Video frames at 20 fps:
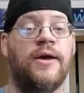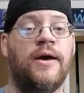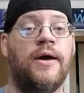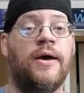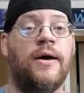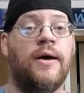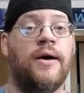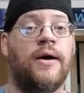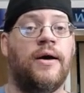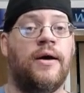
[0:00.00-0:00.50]

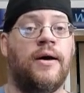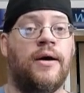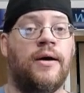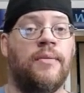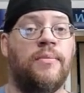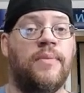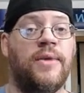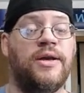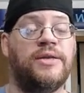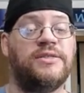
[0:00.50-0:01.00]
uh,
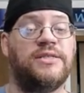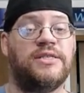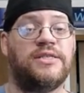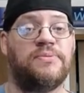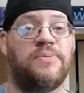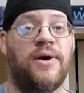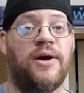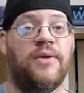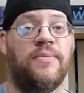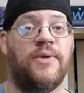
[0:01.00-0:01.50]
Amazing
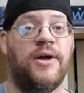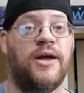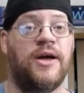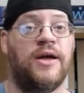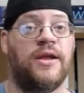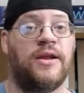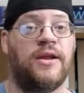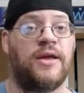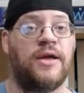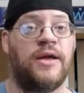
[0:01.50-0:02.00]
Spider-Man,
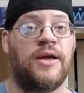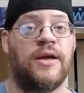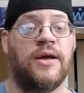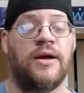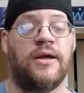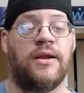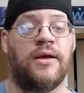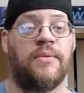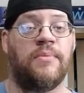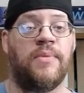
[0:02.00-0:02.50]
and
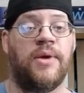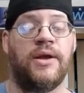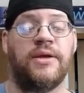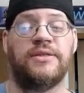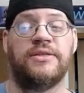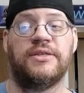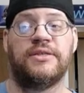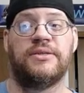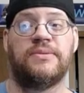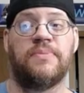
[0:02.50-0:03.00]
Amazing
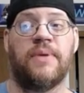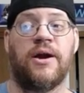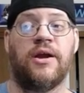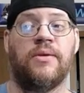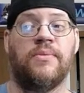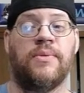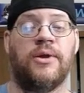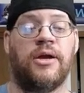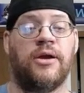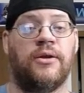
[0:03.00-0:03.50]

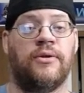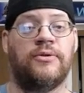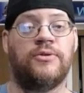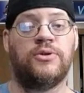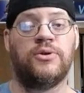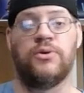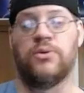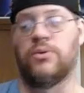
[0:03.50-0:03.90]
Spider-Man 2.